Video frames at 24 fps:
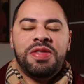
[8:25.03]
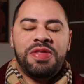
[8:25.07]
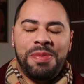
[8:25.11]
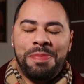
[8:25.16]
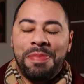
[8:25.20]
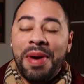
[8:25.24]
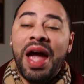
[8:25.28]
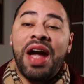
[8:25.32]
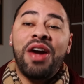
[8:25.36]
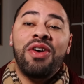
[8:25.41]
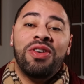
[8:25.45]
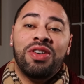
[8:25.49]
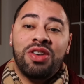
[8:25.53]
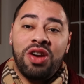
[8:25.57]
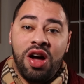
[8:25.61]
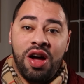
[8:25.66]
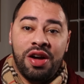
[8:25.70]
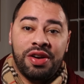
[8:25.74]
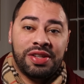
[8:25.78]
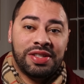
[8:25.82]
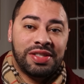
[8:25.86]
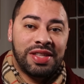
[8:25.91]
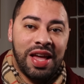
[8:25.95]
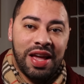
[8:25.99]
the
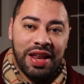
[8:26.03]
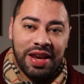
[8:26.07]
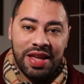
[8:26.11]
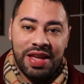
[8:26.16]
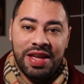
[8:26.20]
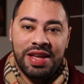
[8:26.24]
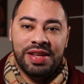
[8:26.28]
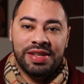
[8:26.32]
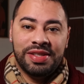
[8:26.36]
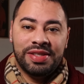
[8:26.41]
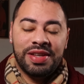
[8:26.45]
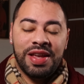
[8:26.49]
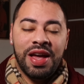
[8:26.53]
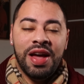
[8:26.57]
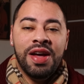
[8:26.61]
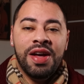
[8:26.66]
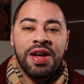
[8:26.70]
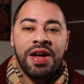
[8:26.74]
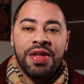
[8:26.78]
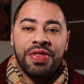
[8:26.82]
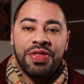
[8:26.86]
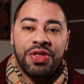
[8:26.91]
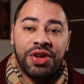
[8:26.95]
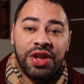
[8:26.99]
paradox that is
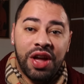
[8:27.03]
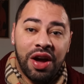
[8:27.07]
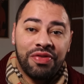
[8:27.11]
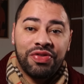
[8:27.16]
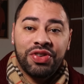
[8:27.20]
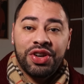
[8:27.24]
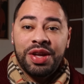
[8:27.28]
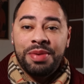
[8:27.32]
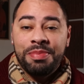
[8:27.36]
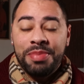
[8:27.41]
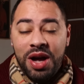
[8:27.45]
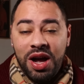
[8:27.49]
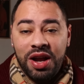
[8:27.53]
the governing